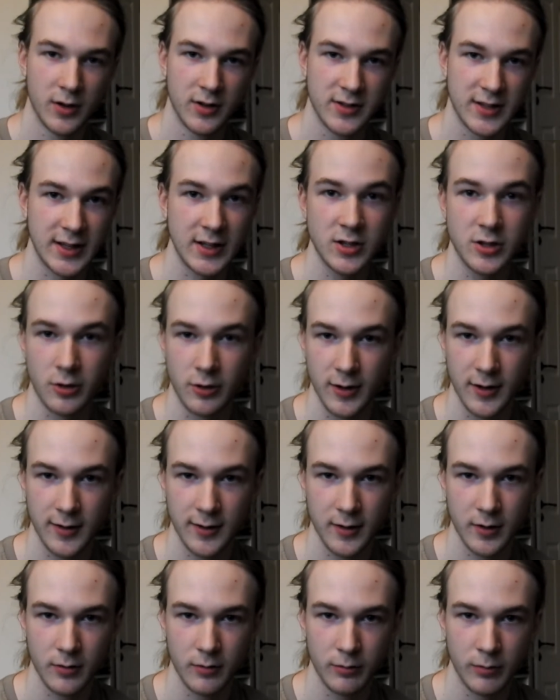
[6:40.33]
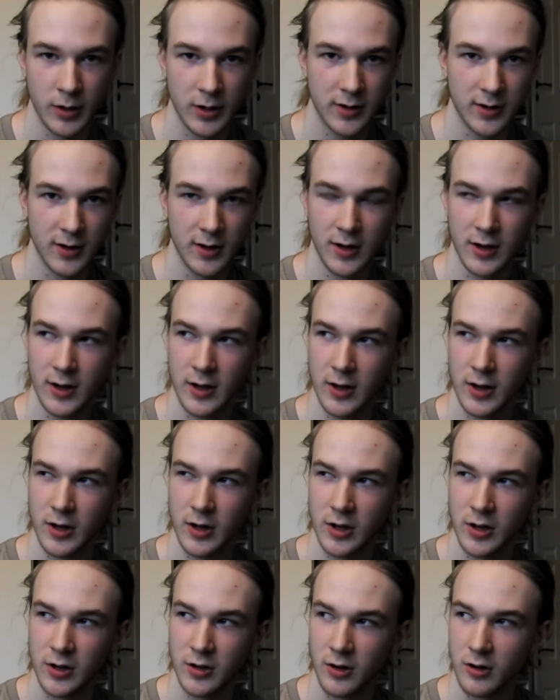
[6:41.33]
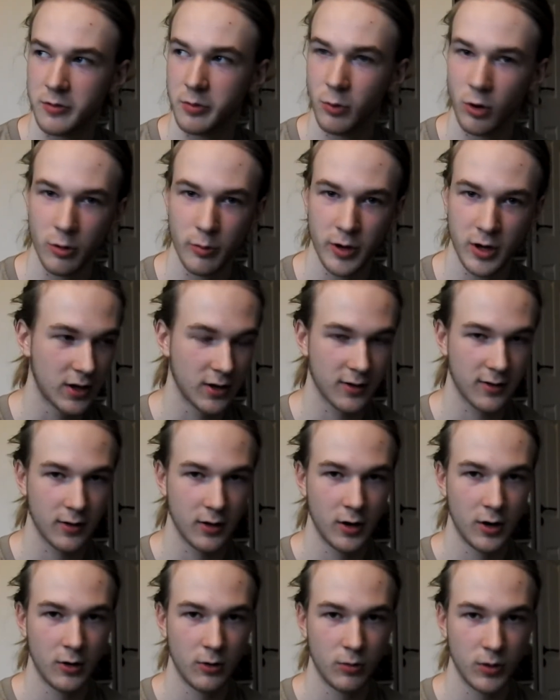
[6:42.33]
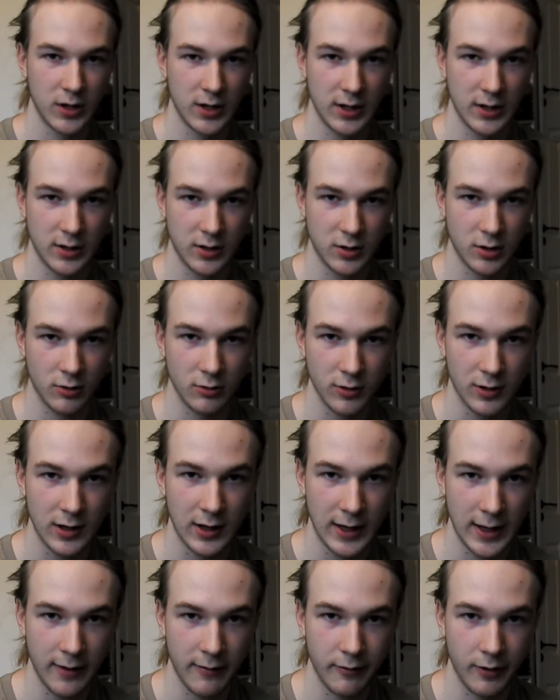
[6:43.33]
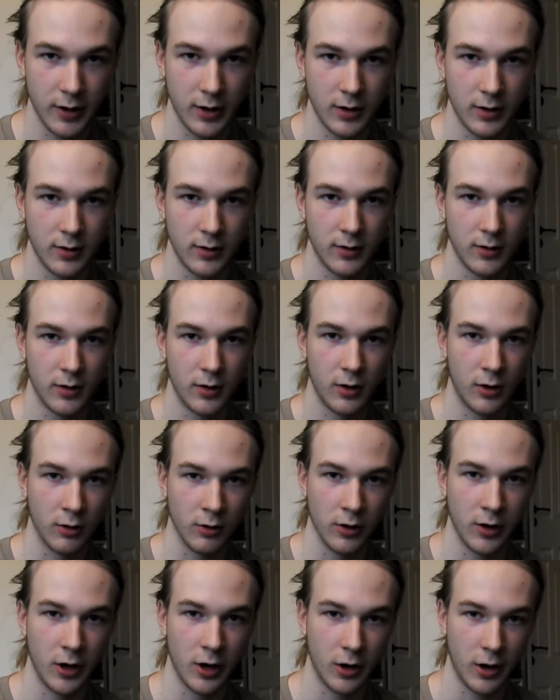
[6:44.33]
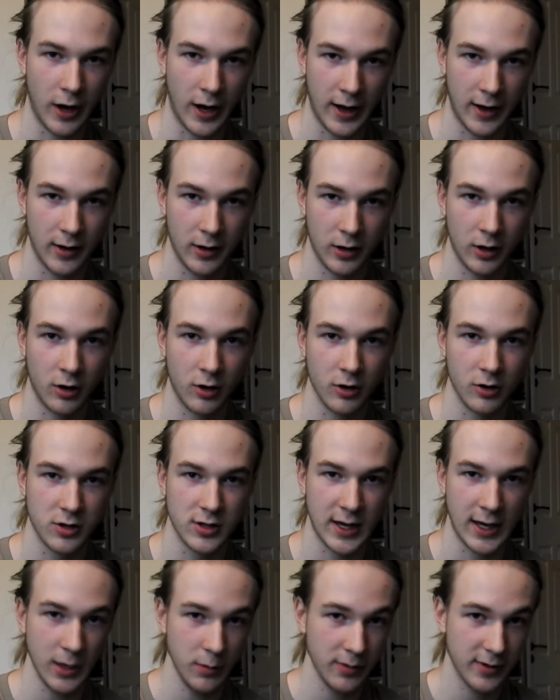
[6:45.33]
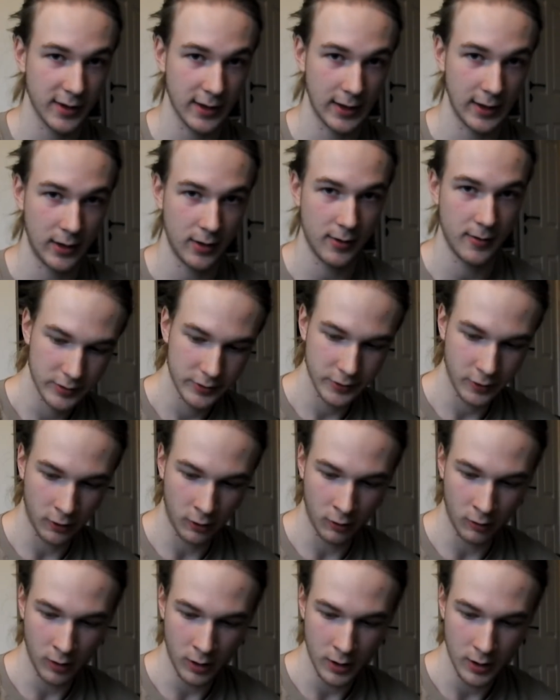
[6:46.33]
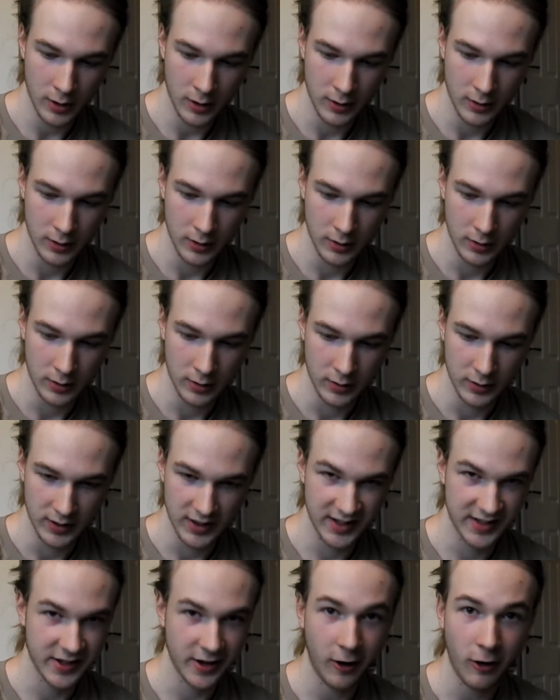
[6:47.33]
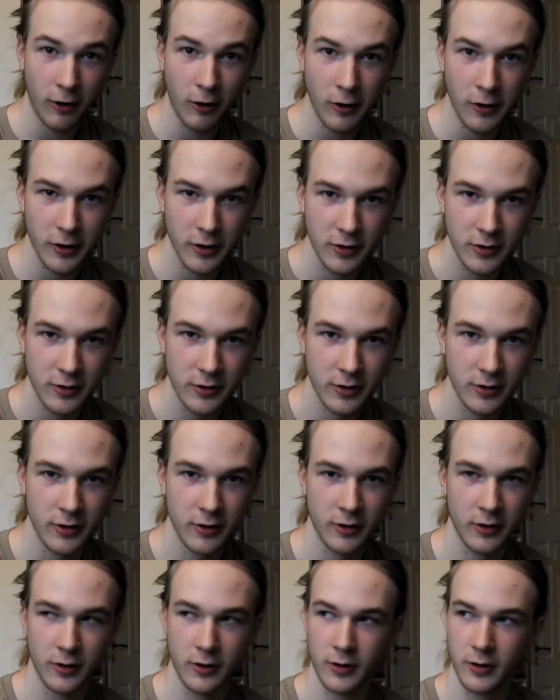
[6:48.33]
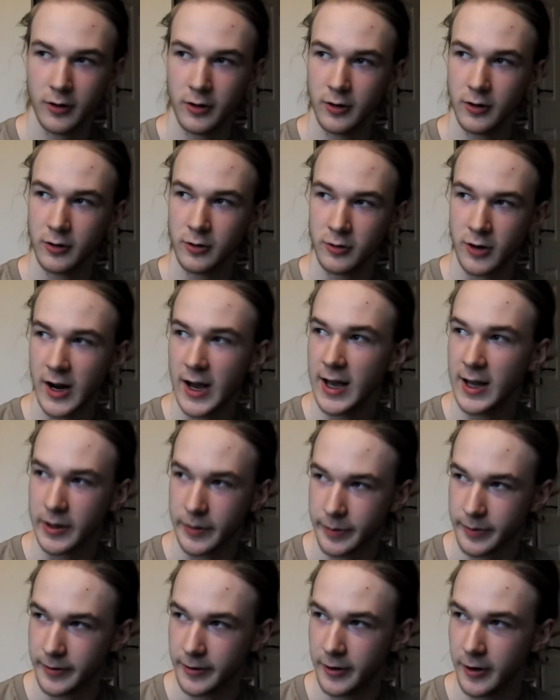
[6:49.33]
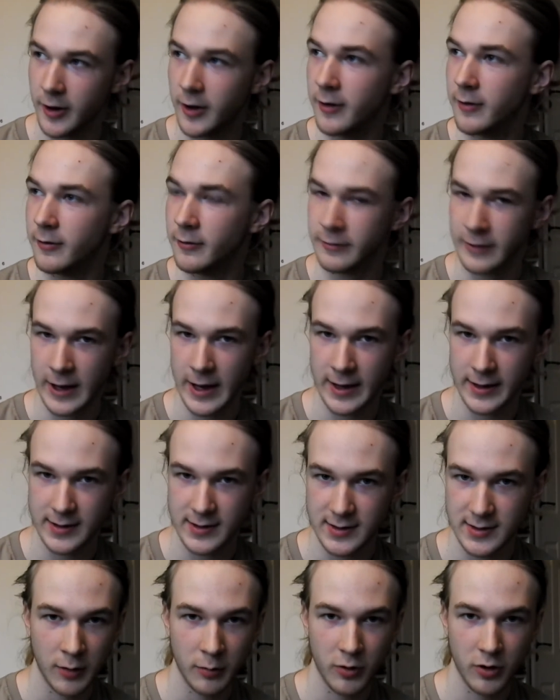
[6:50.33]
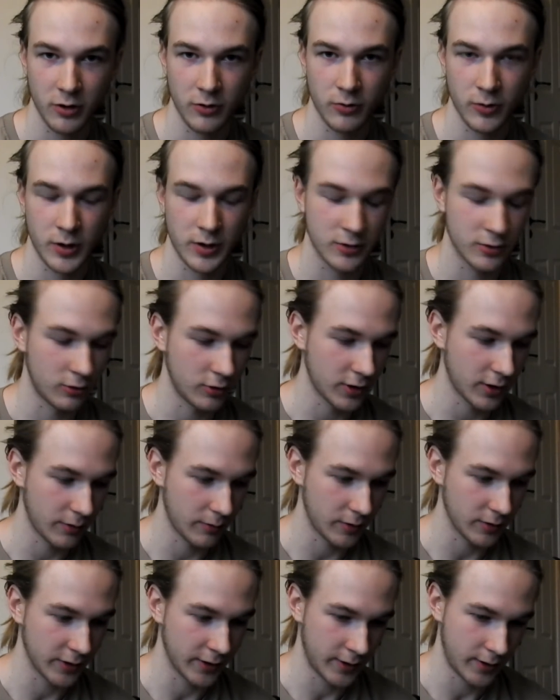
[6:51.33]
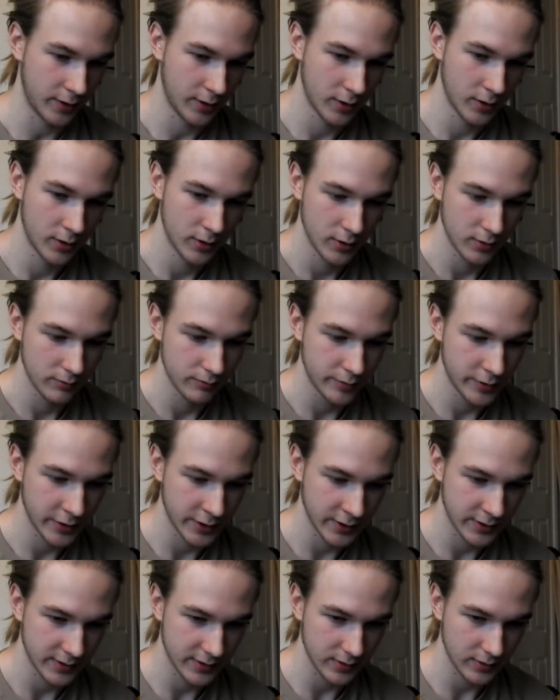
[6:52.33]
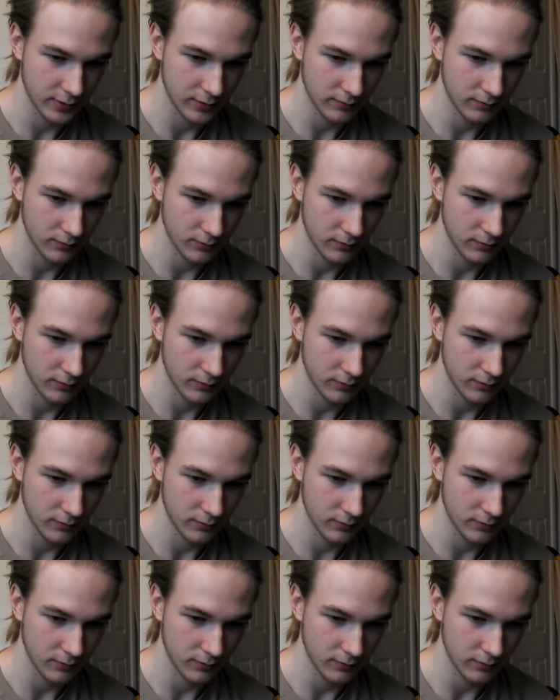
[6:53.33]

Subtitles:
centuries, but not more, because we don't live on a longer time scale. So it's hard to grasp the vast numbers we're talking about here. But